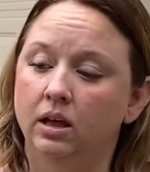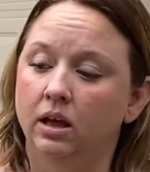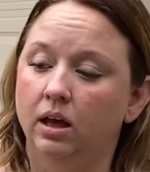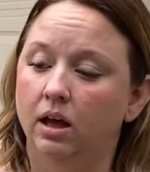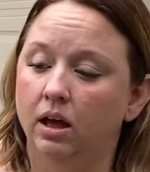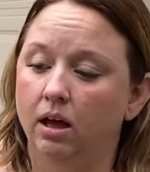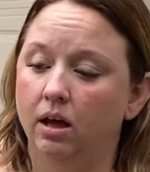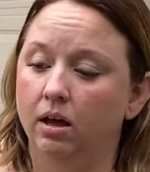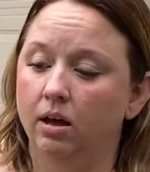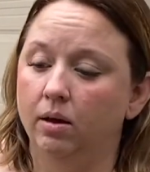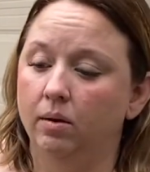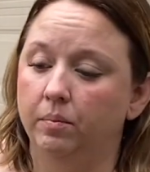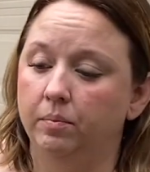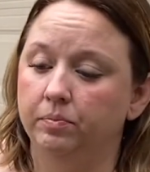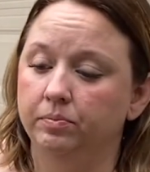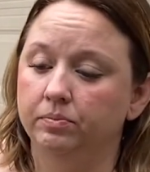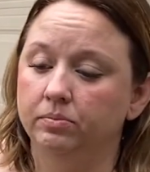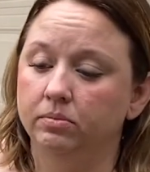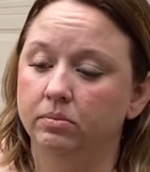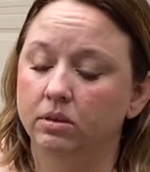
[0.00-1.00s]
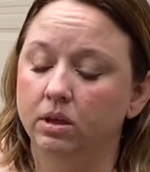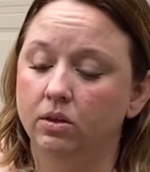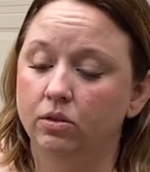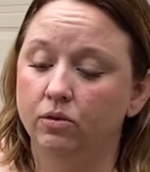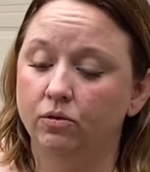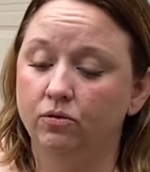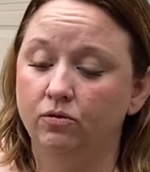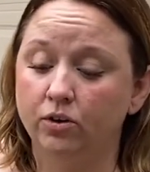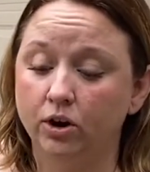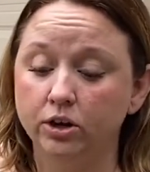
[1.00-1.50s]
The
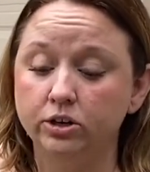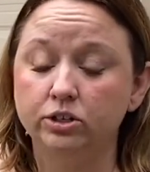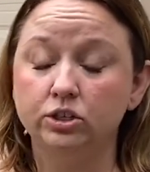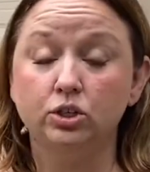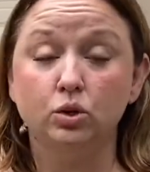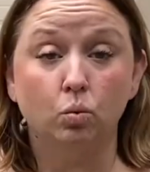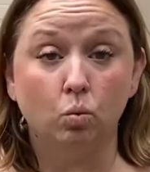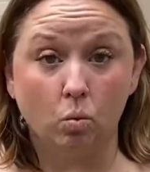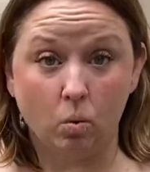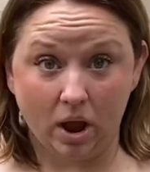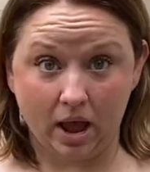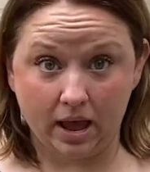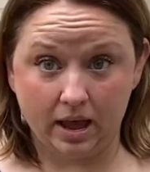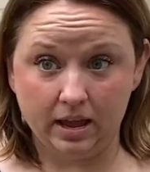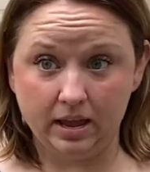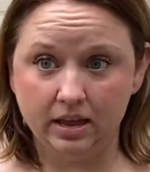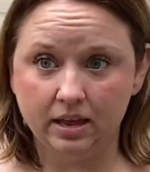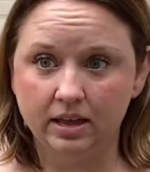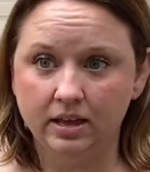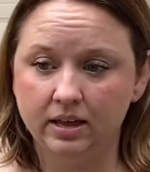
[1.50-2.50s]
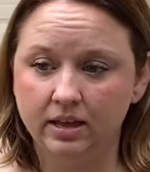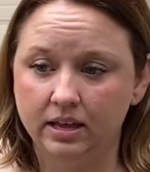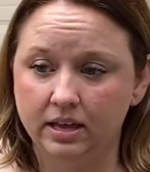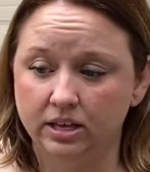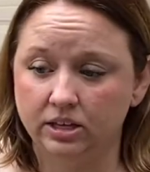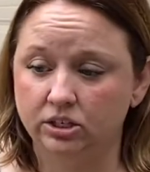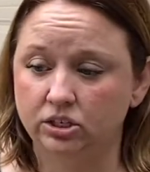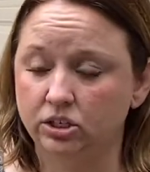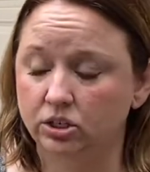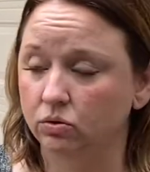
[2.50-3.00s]
first way
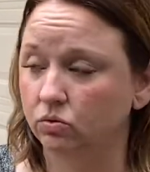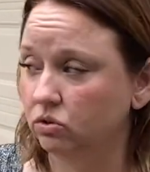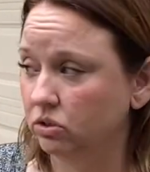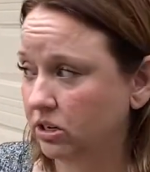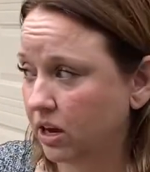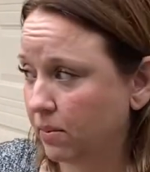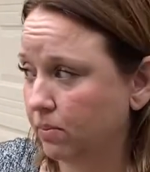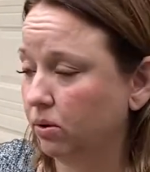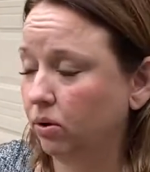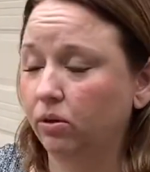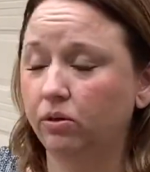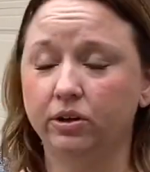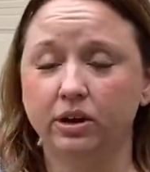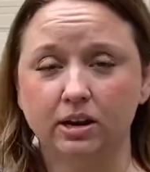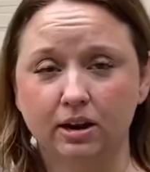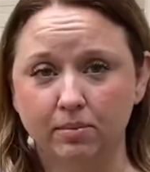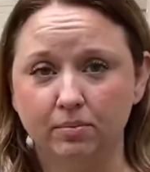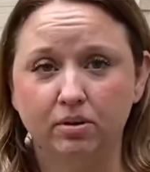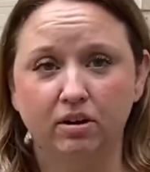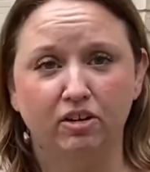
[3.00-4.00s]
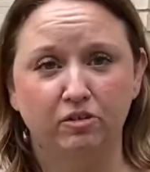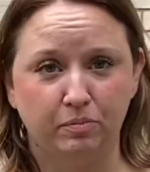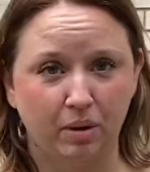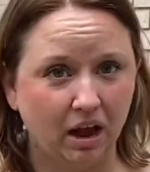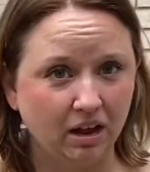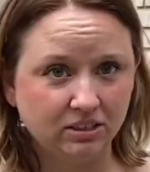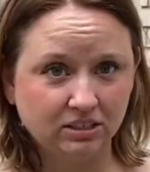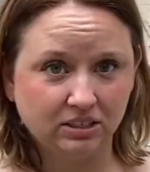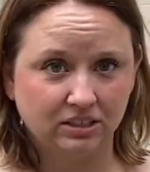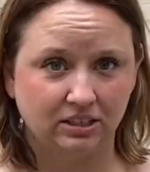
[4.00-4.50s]
is to double the number of
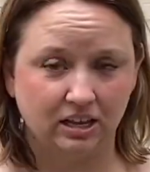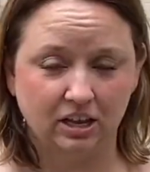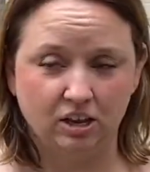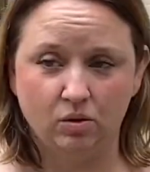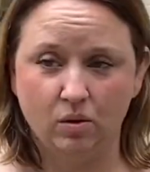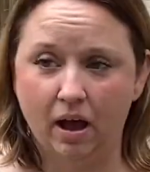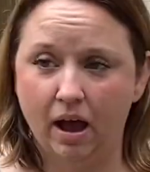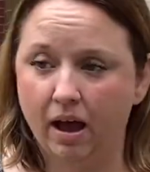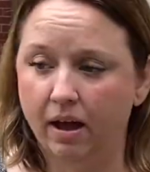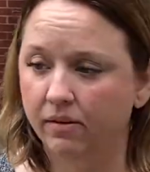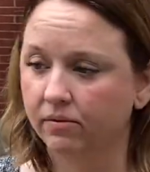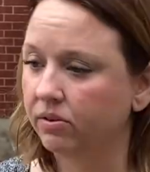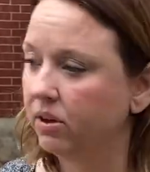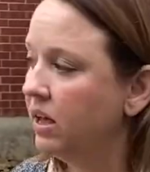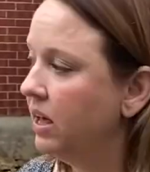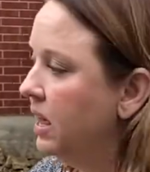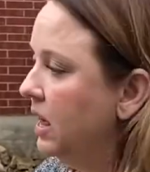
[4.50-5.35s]
boxes that you have.